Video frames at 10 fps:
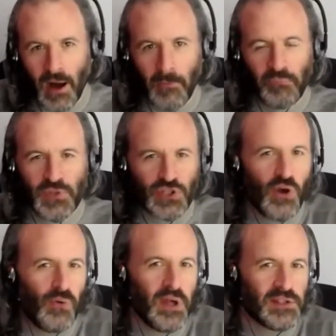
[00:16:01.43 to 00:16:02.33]

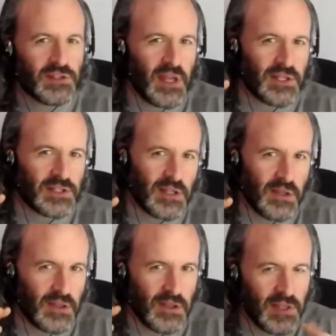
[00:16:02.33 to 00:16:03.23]
So
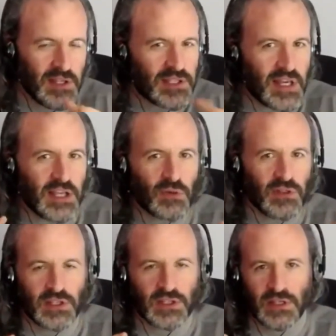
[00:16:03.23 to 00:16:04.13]
these things with
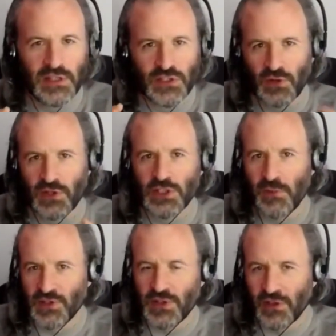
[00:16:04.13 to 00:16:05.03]
these
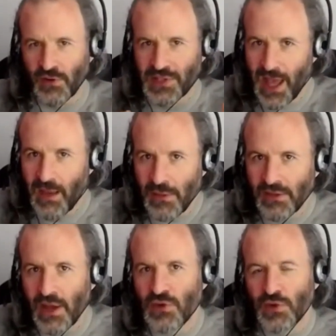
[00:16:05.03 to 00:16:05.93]
conspiracy theories can be
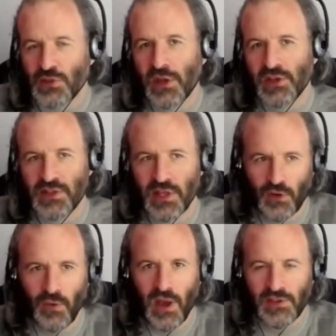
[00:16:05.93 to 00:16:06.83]
dangerous because they
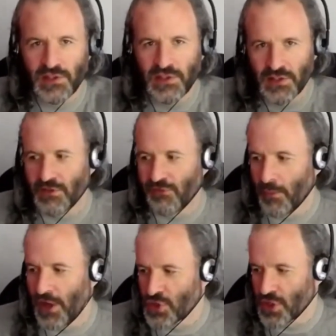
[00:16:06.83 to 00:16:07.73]
create this
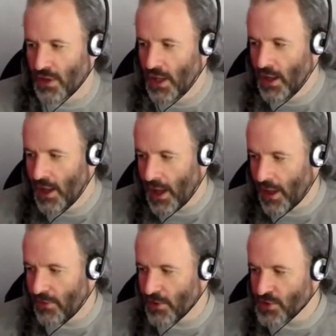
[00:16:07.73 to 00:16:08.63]
disinformation. And
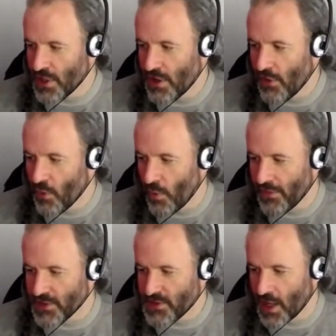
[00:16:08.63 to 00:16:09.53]
there's another one
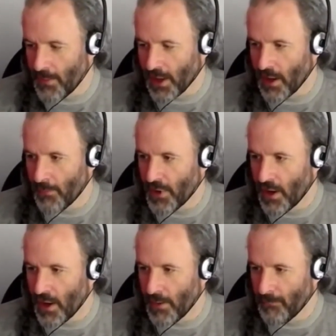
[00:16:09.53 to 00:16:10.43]
that's coming up
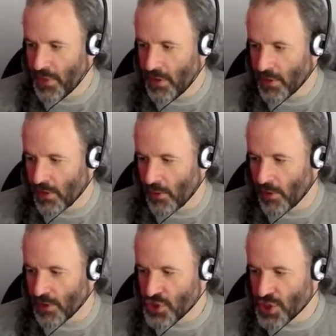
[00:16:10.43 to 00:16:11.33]
here that I want to
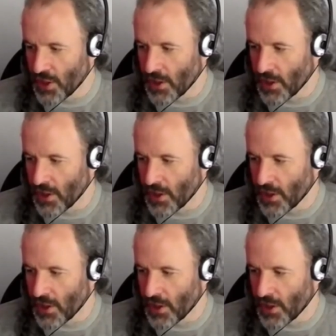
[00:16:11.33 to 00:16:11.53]
share.